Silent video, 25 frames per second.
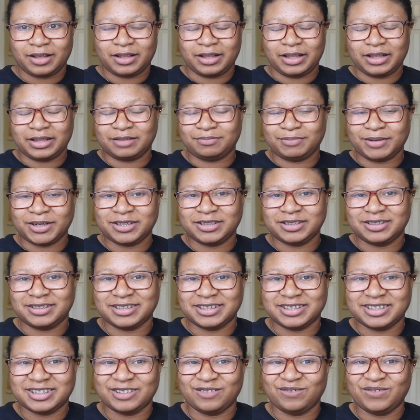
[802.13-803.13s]
Especially
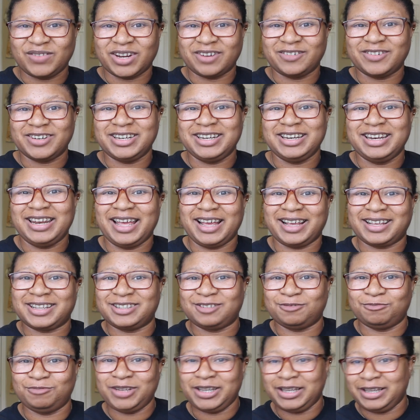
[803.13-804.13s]
since the very
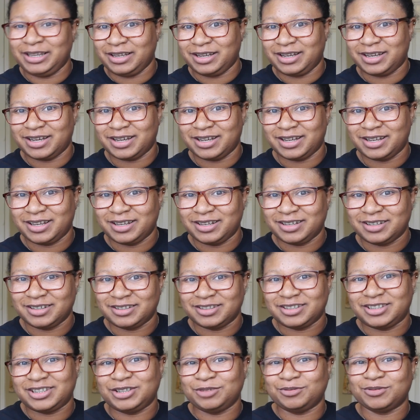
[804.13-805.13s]
next week
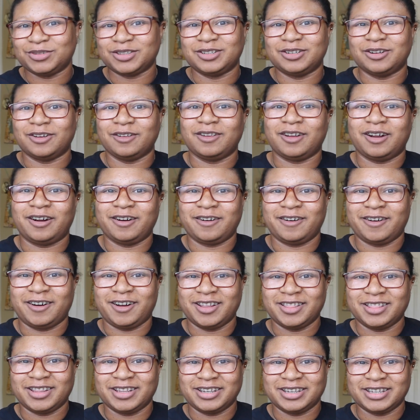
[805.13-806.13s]
she was no longer
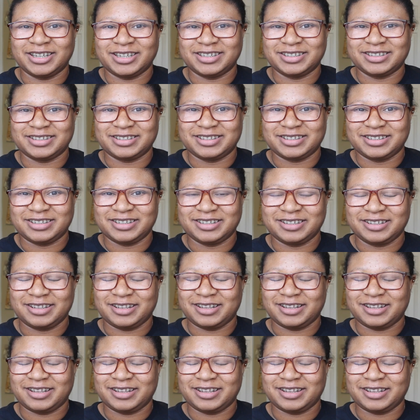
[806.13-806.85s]
on the list.